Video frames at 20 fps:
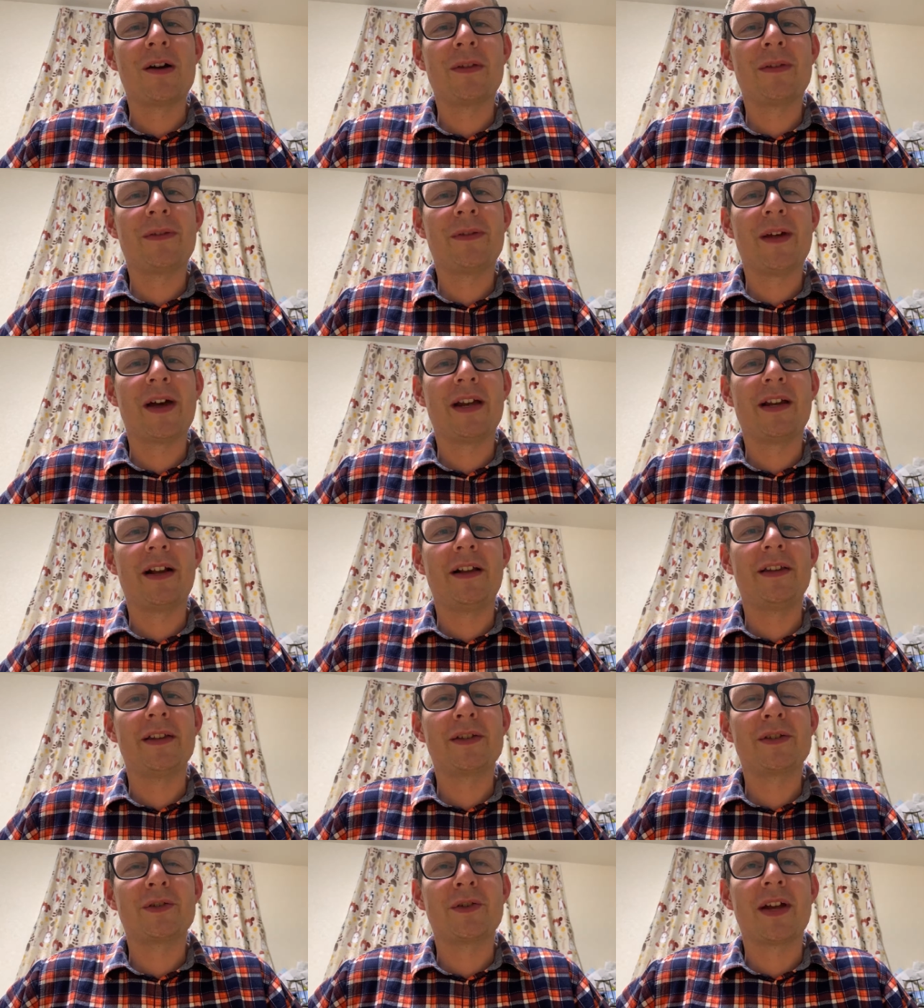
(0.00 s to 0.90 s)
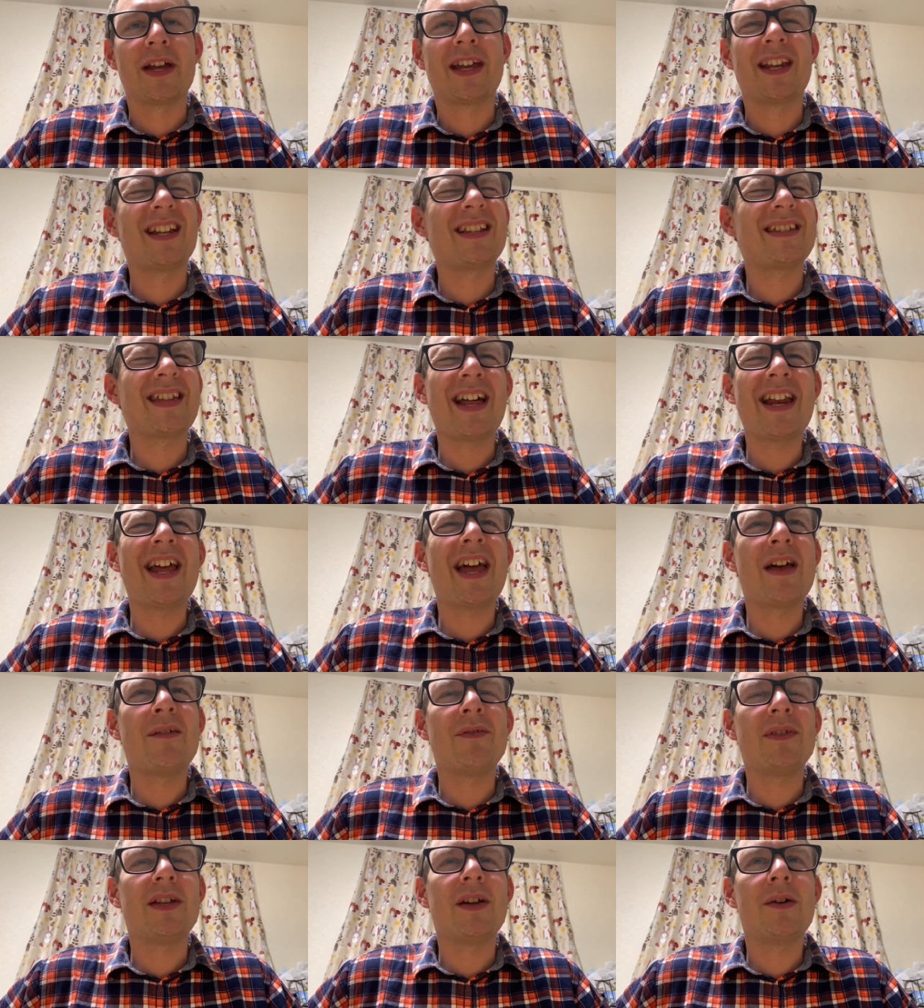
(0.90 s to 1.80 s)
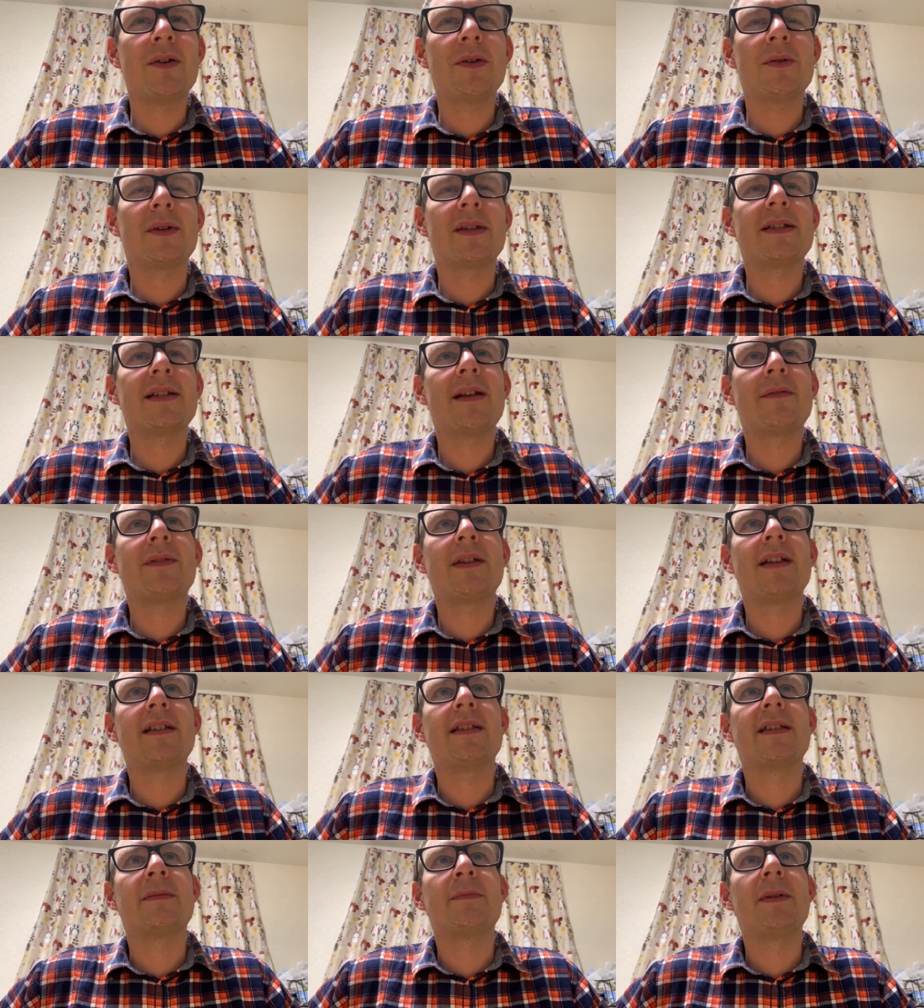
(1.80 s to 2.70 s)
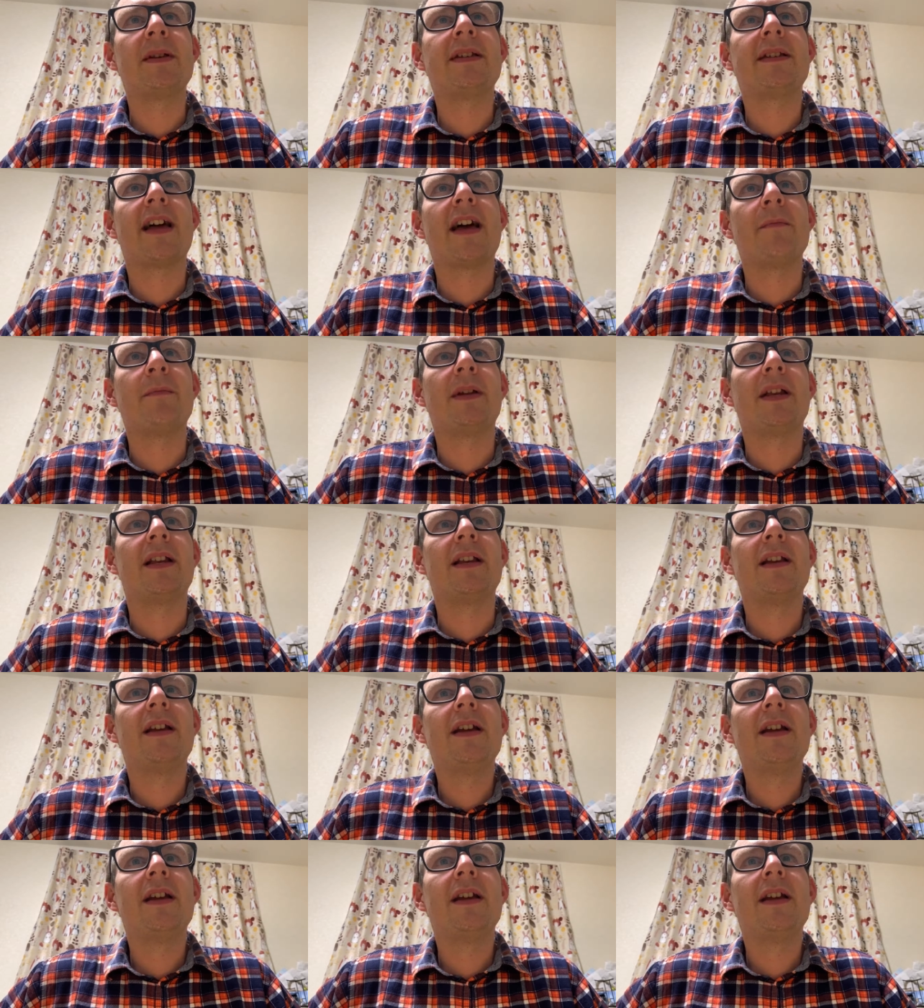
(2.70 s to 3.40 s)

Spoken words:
thud on the string. And it's not a heavy yo-yo, it doesn't have tons of spin time, but